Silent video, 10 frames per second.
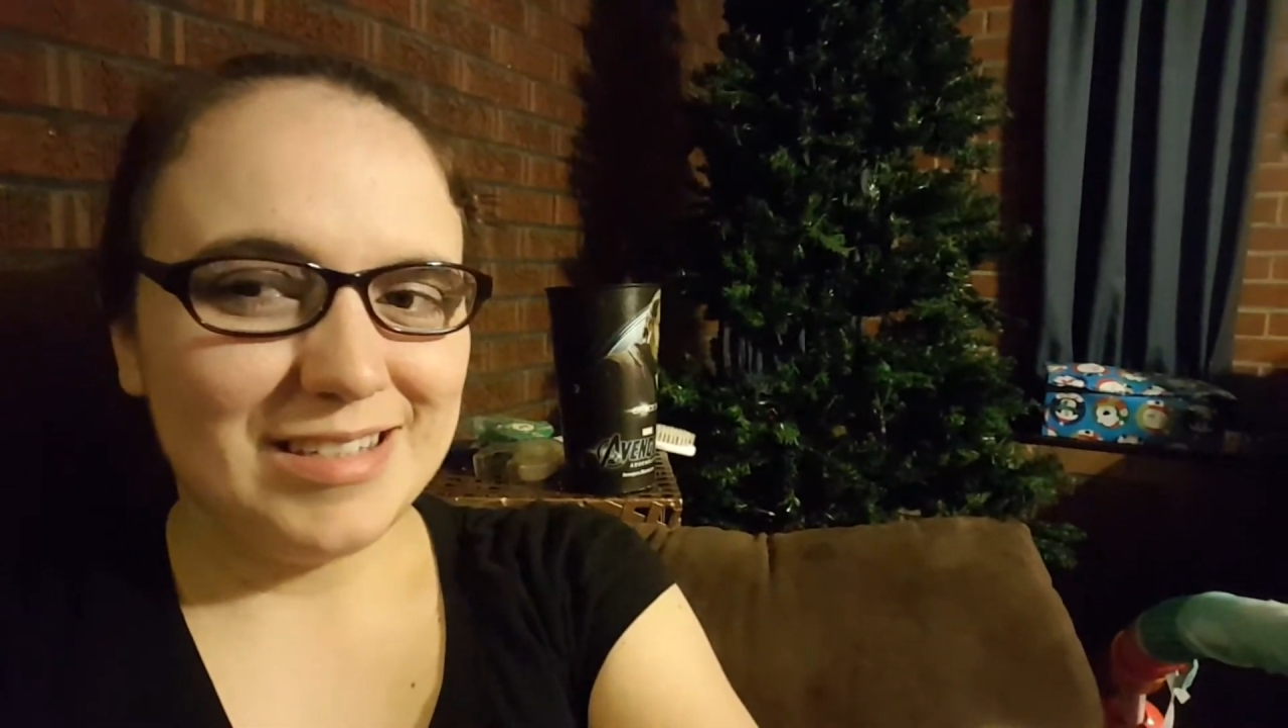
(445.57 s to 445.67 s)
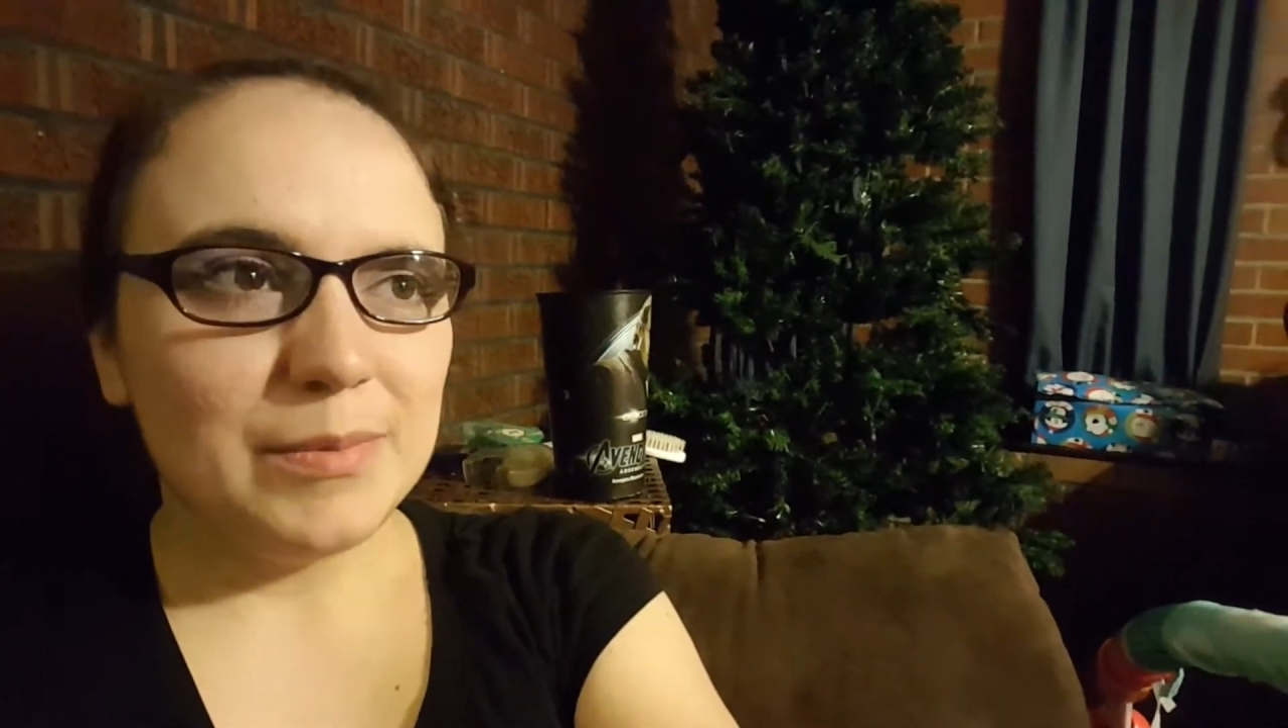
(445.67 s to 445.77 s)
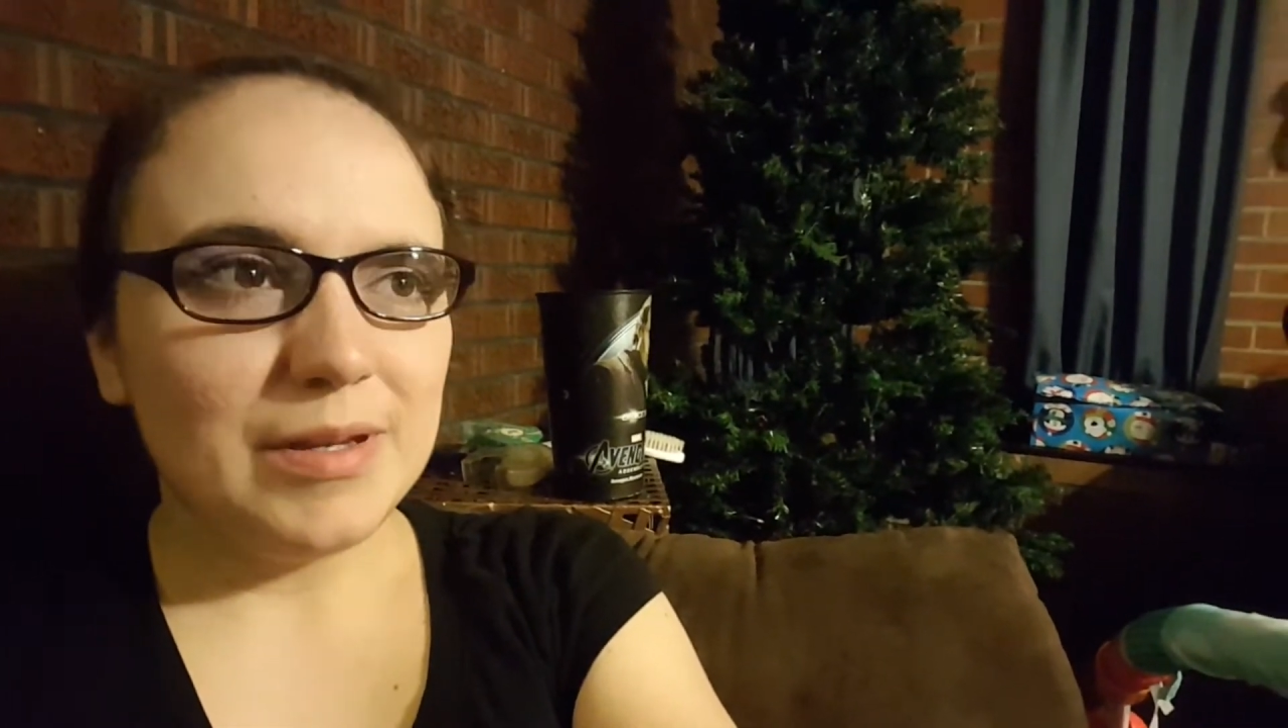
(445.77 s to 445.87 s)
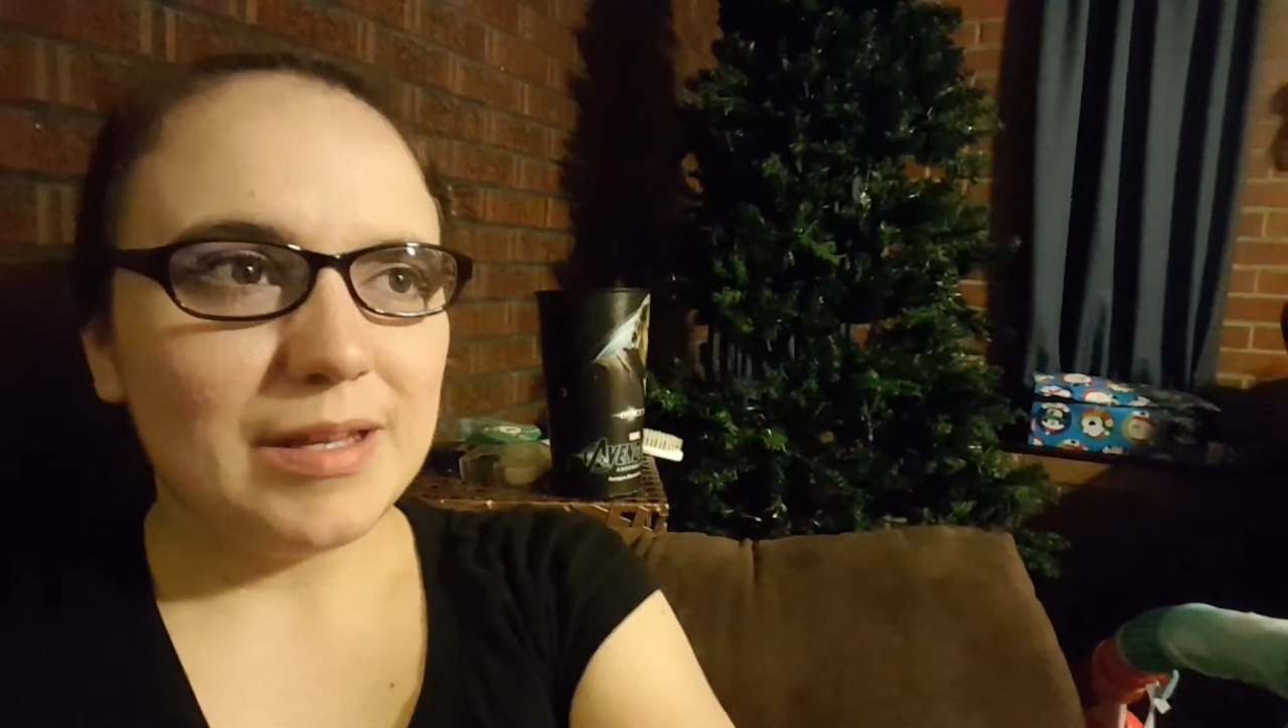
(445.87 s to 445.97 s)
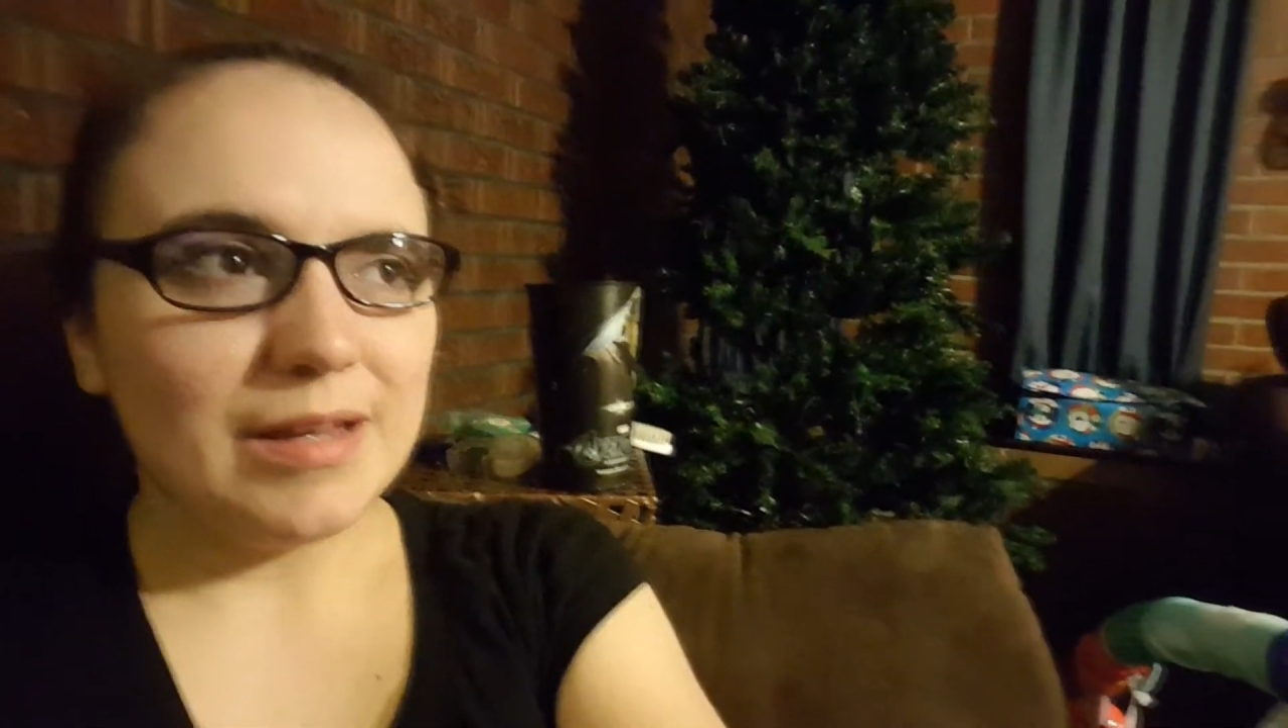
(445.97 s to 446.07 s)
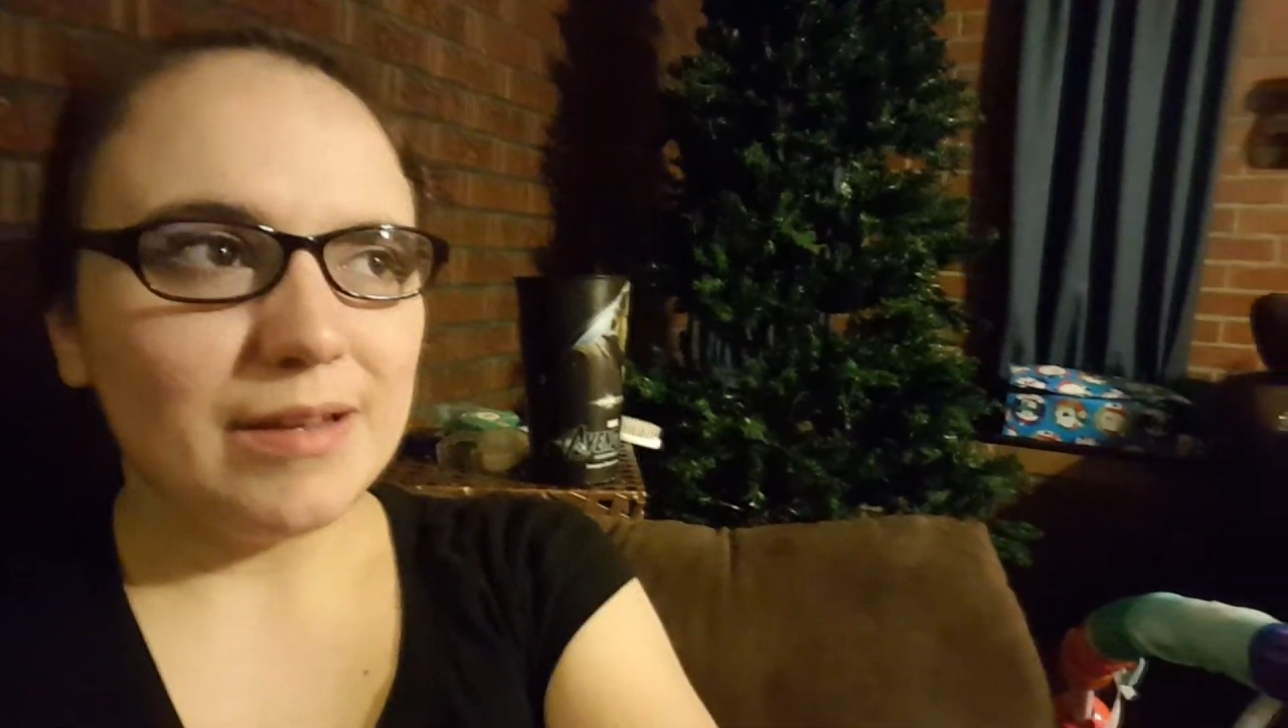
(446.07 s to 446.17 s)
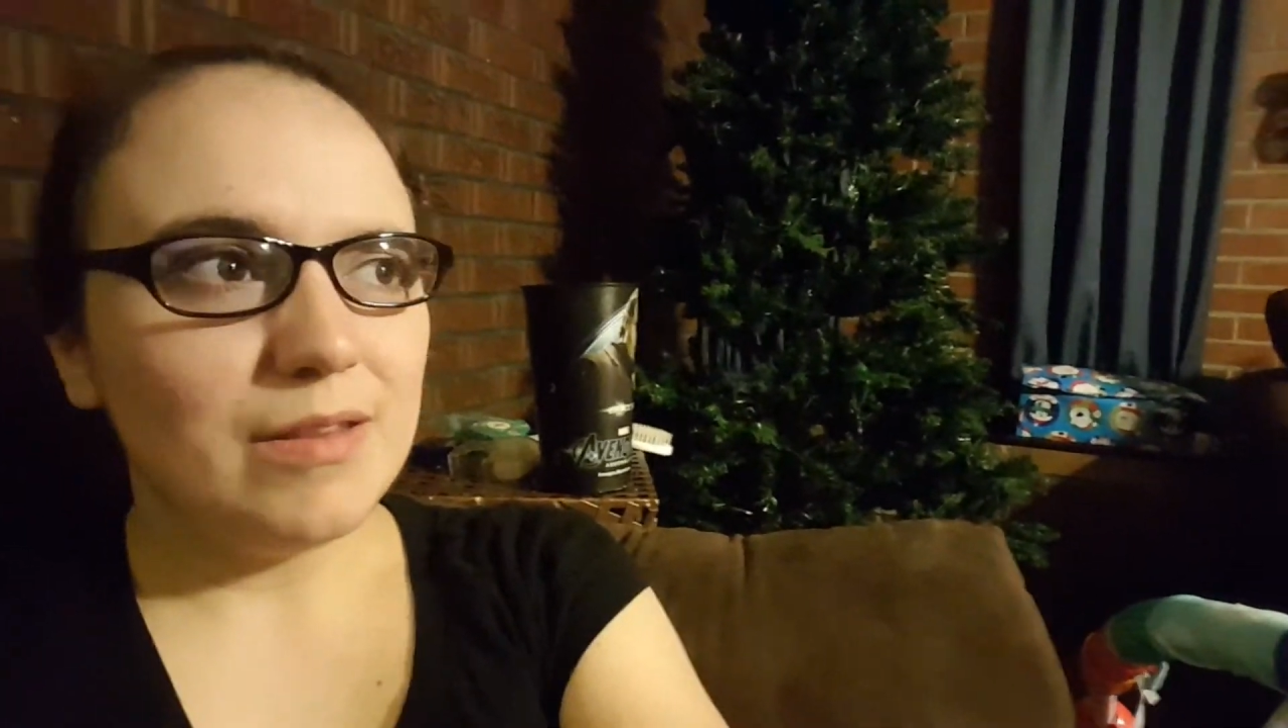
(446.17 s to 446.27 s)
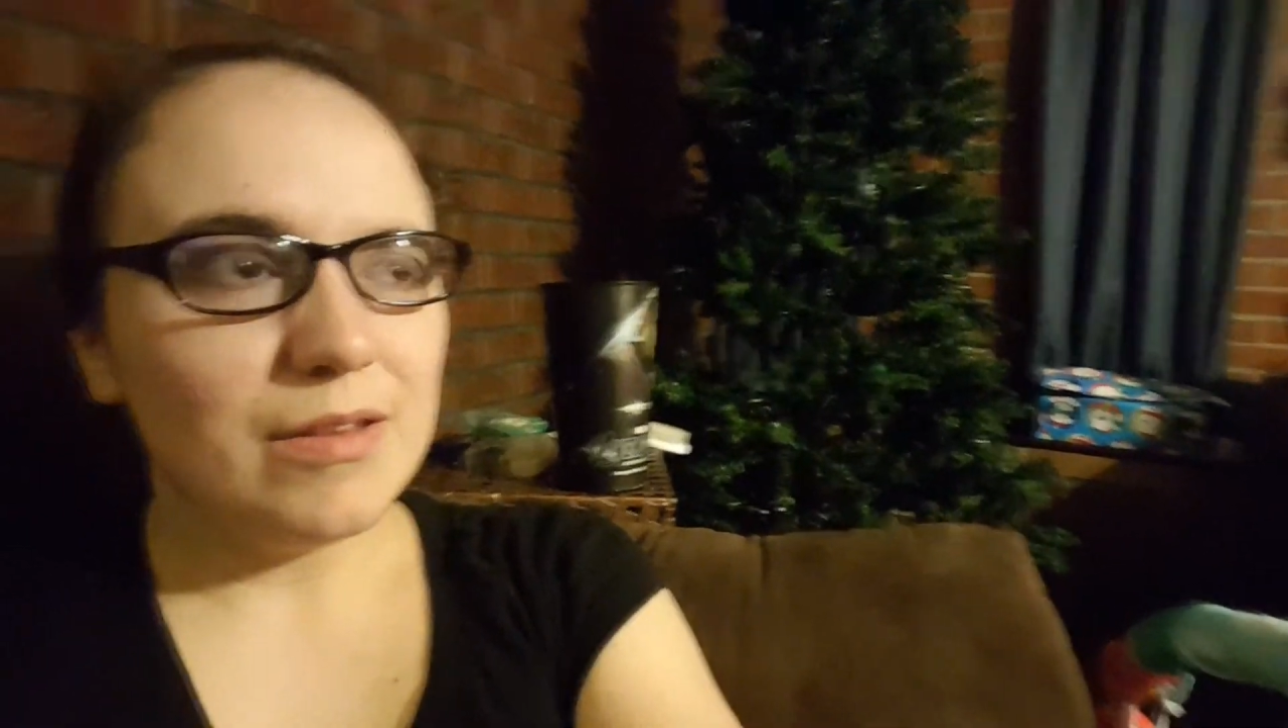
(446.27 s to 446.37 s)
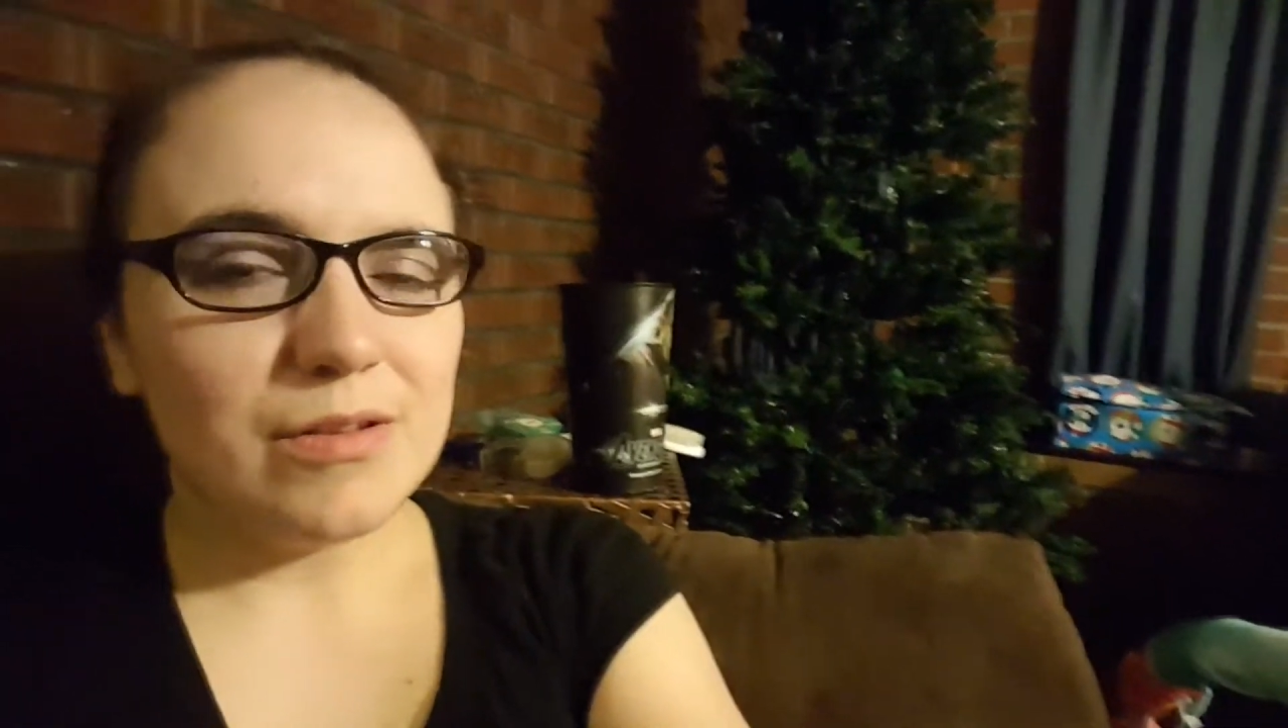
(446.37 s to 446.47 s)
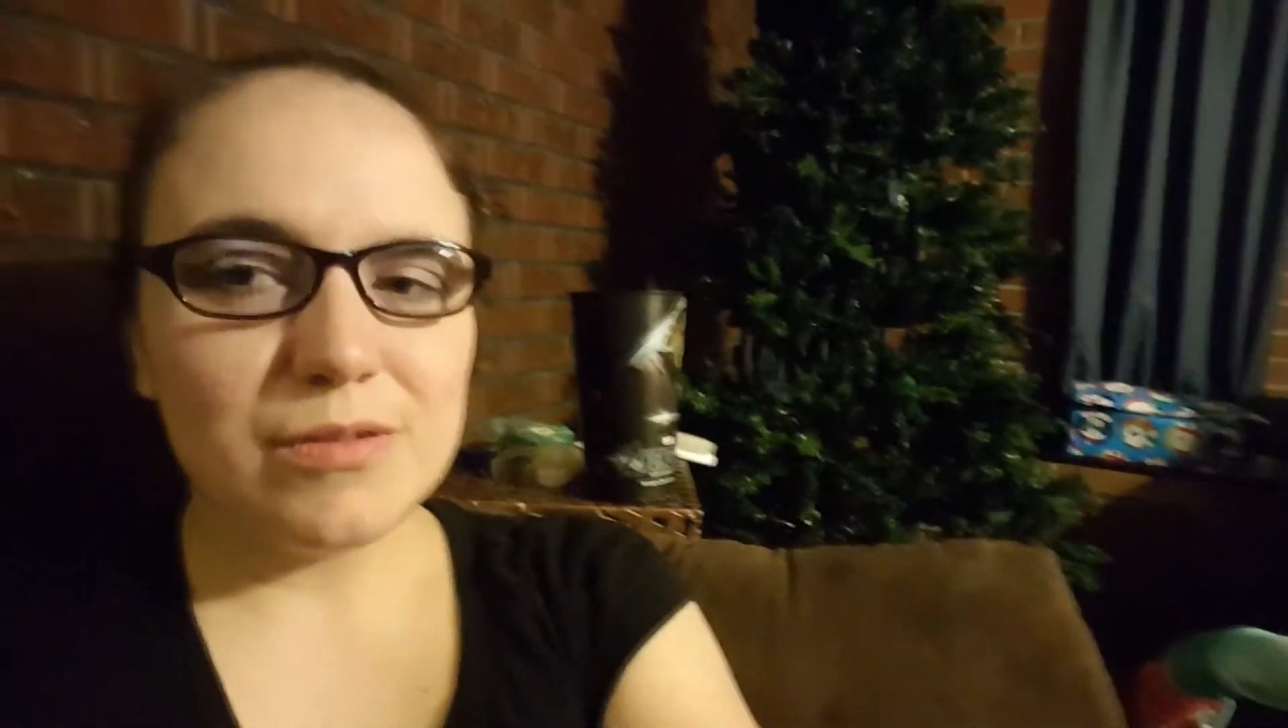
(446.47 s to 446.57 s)
But yeah,
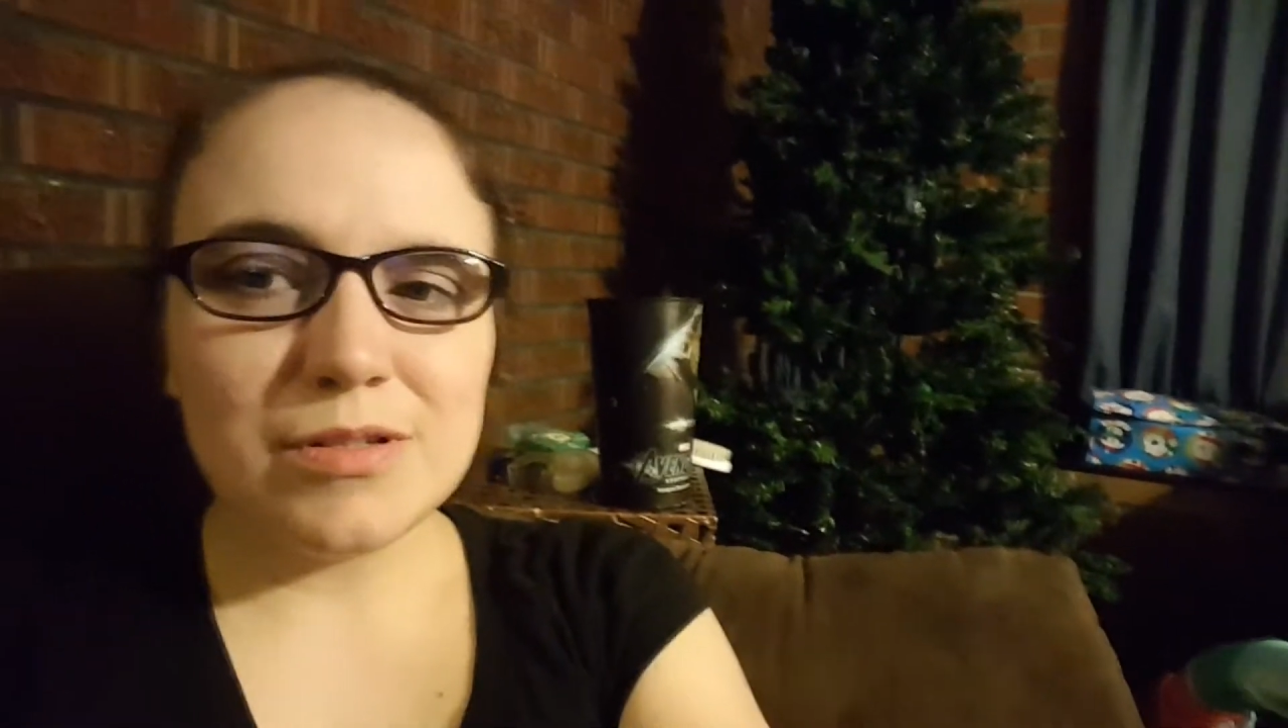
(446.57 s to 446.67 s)
those